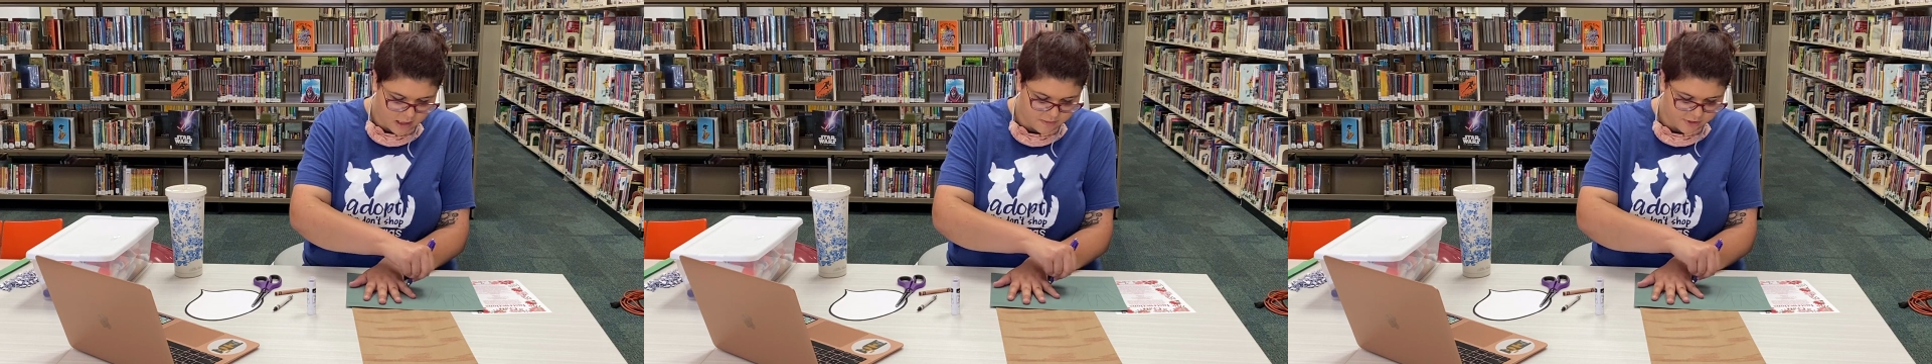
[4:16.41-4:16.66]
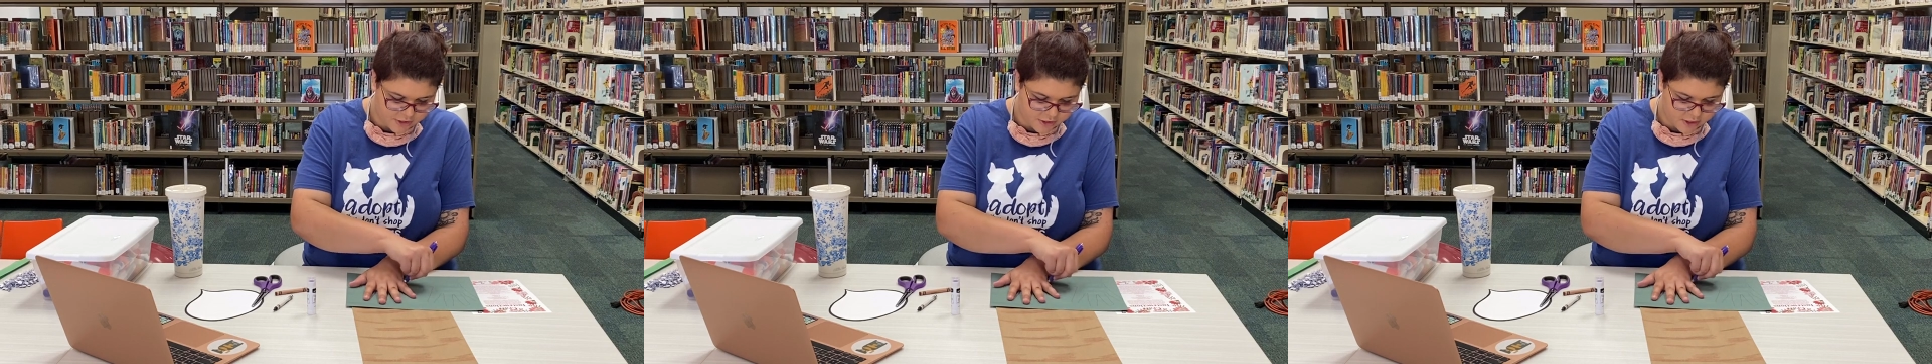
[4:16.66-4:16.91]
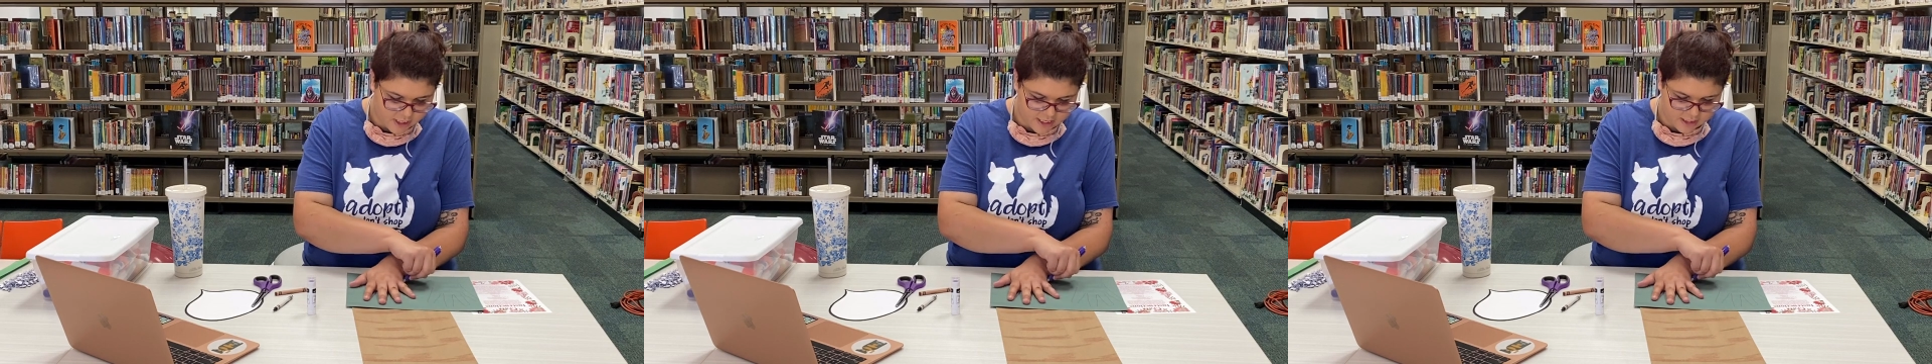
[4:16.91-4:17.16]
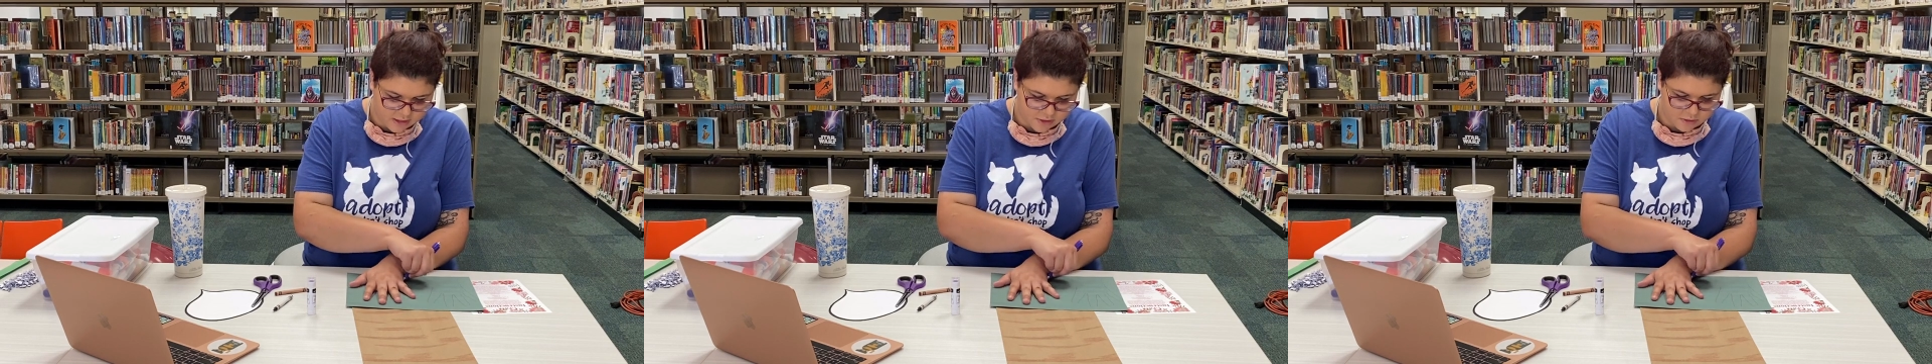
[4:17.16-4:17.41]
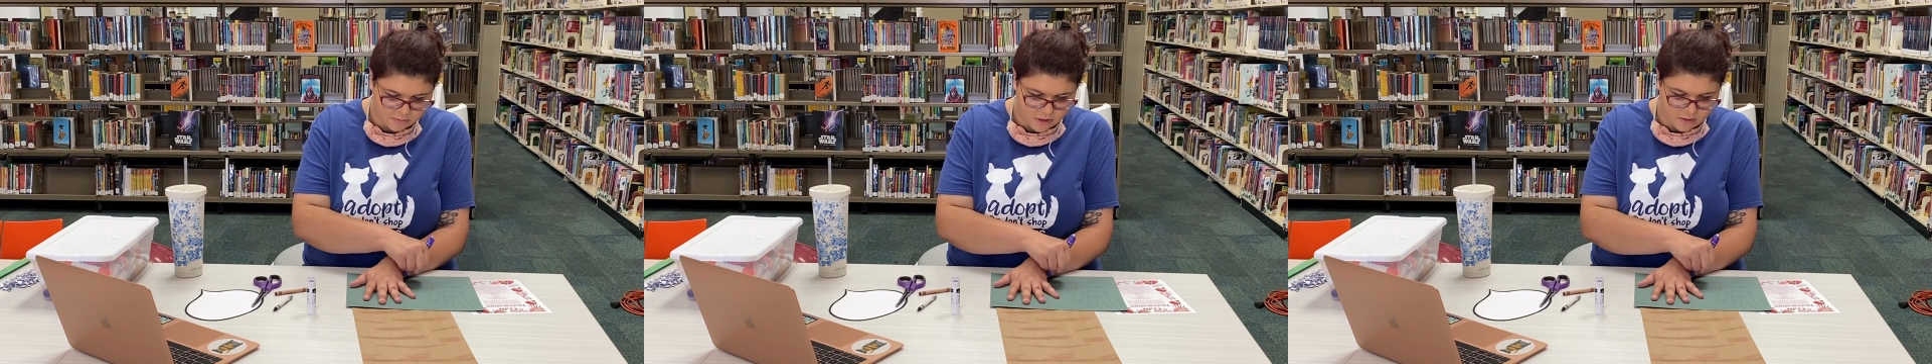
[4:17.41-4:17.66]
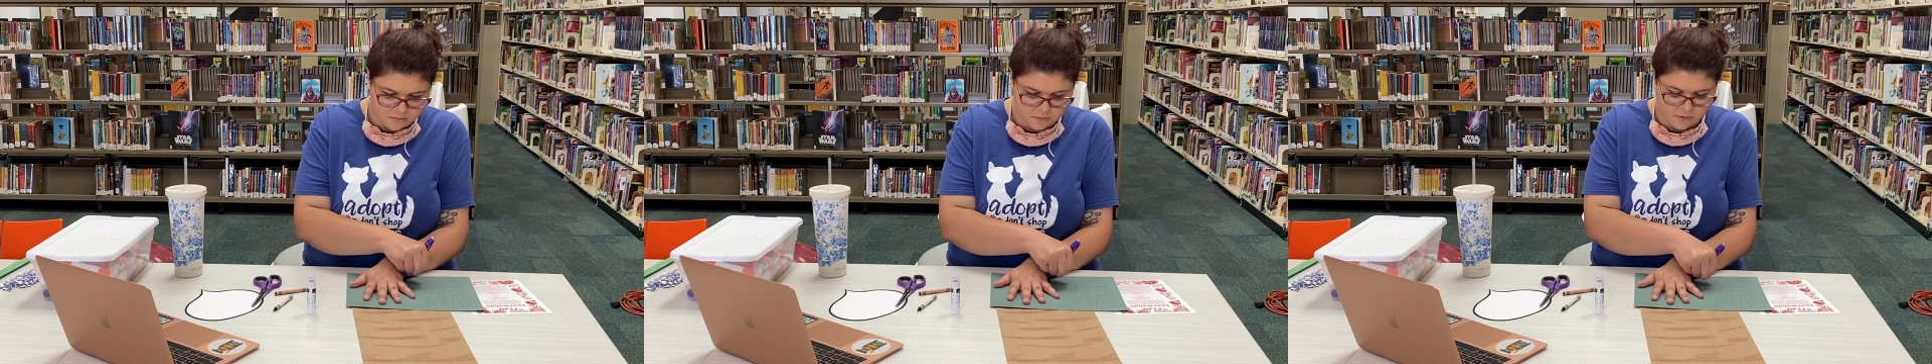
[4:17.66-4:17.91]
Your hands are
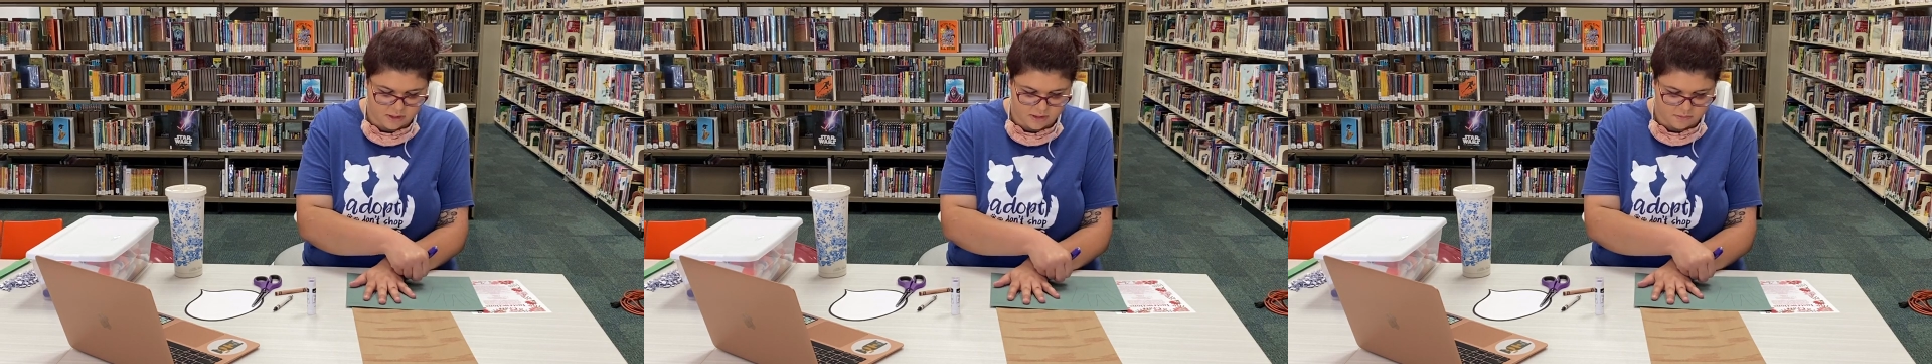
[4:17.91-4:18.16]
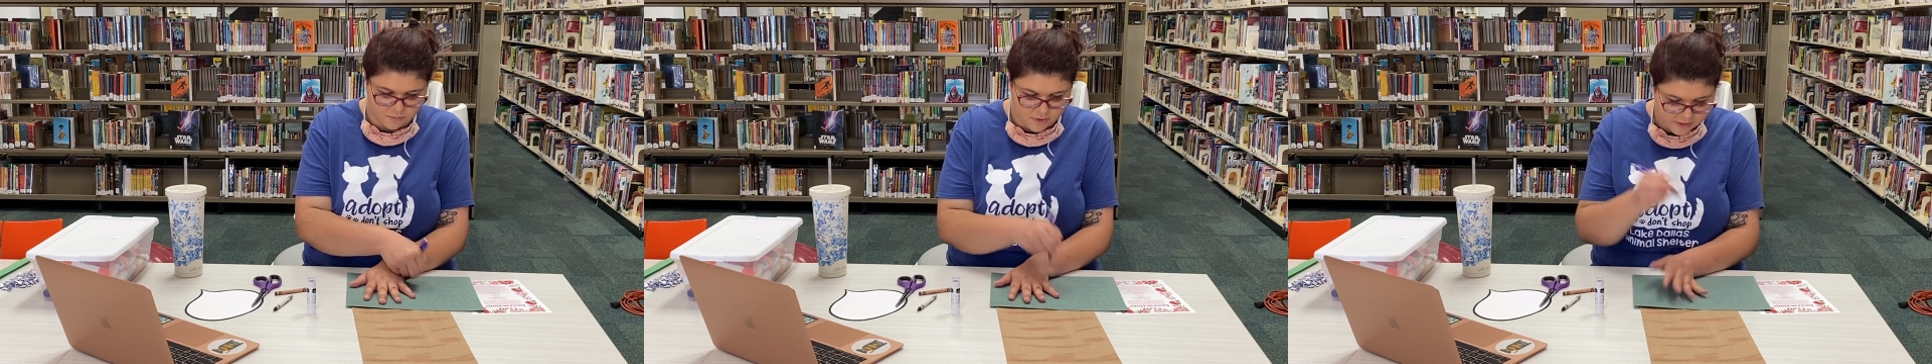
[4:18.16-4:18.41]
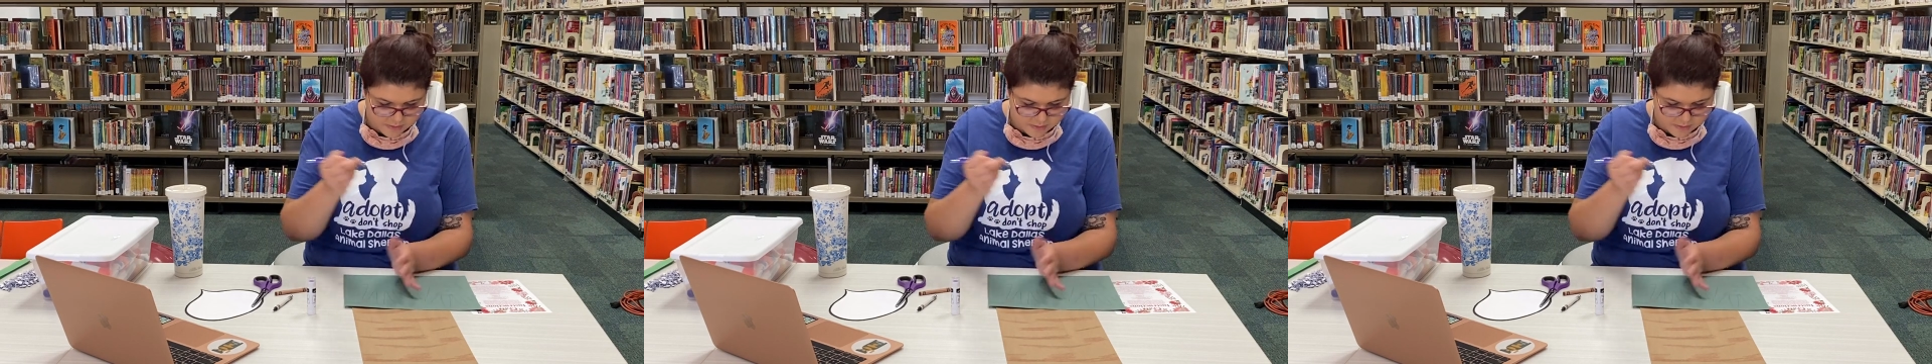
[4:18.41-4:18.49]
probably way